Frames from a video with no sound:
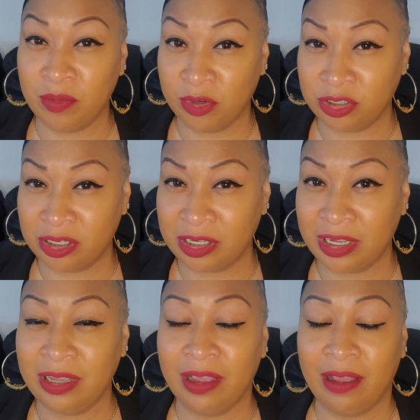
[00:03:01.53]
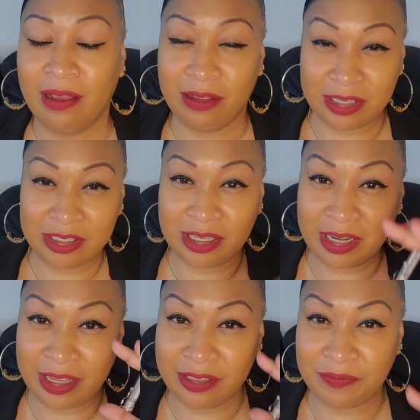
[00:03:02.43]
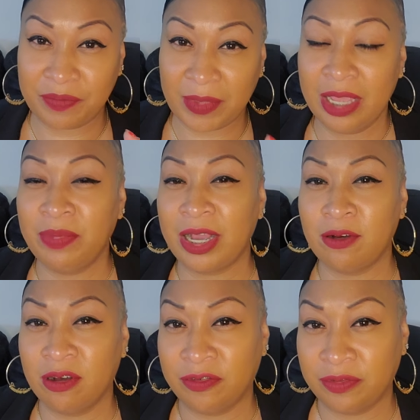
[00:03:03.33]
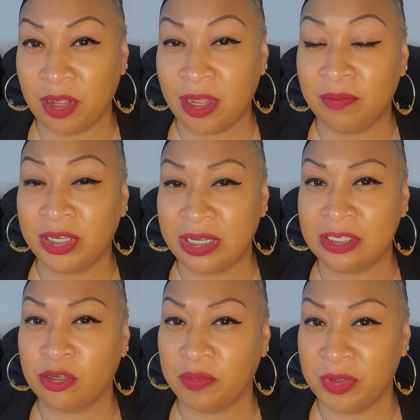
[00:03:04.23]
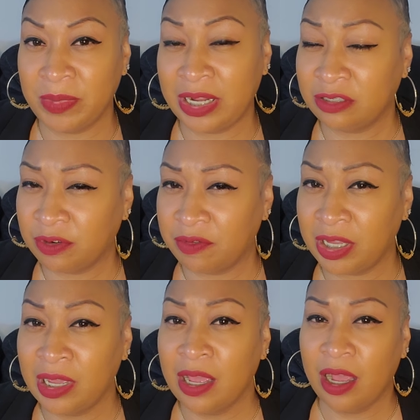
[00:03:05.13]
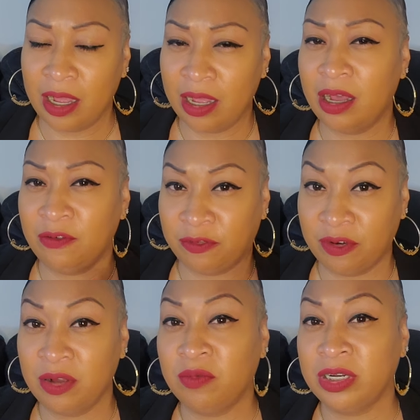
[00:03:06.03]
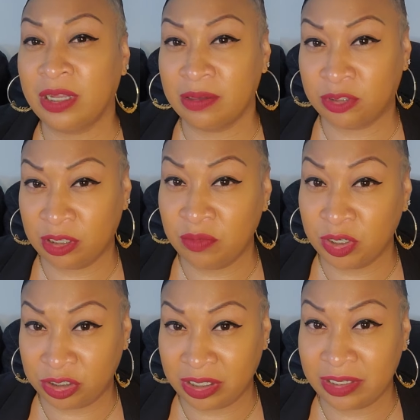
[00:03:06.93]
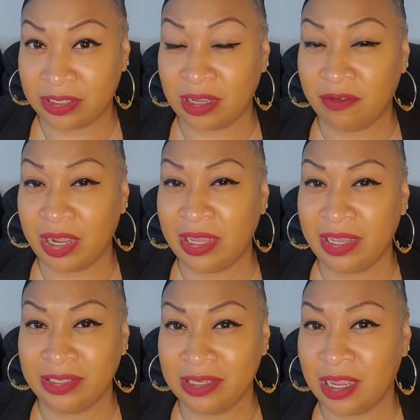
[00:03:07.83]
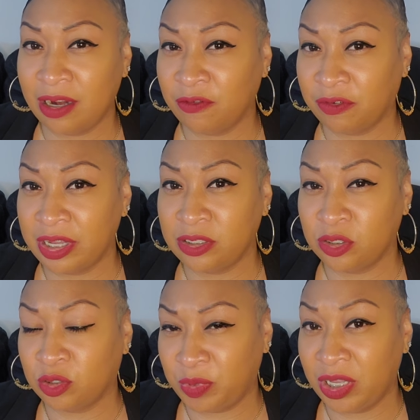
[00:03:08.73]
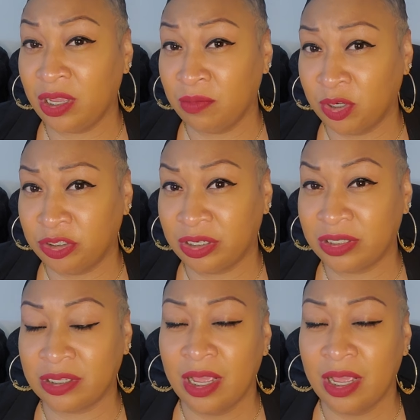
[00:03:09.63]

emotionally, disconnect and back off, because Scorpio man is very upfront when it comes to emotions. All right, he's not afraid to speak emotions.